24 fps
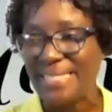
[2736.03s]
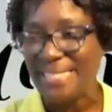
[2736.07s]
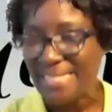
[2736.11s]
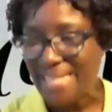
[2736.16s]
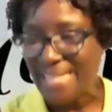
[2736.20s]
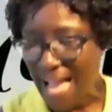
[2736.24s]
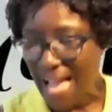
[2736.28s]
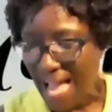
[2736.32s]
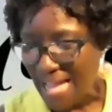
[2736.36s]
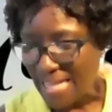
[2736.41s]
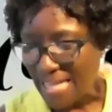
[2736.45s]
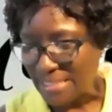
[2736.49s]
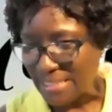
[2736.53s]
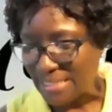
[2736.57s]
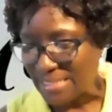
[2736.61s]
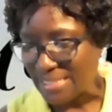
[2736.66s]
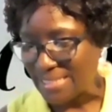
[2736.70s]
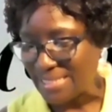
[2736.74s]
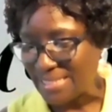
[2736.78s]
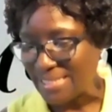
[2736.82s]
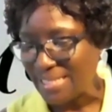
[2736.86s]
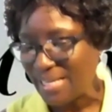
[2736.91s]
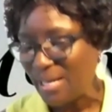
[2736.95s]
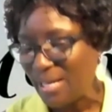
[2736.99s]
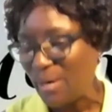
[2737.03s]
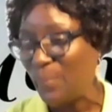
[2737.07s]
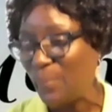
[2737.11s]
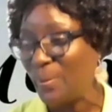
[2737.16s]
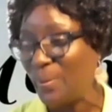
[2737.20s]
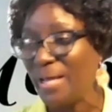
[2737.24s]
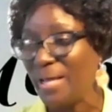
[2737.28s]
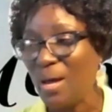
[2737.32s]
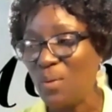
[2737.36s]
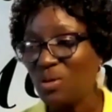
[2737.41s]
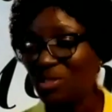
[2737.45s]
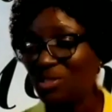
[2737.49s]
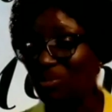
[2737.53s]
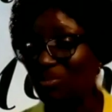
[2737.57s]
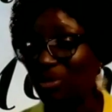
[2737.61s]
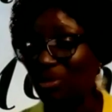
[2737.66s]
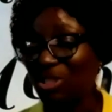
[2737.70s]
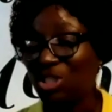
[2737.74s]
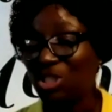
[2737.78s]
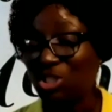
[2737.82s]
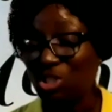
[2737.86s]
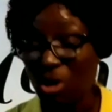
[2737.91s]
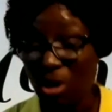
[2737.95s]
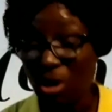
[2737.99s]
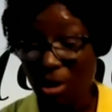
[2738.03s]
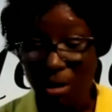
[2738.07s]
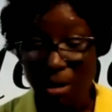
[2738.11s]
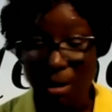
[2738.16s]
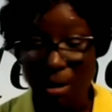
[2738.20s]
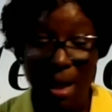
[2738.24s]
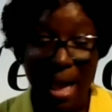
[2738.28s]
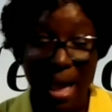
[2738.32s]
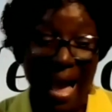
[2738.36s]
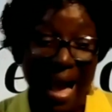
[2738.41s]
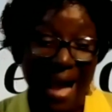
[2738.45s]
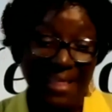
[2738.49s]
chance when I was much younger.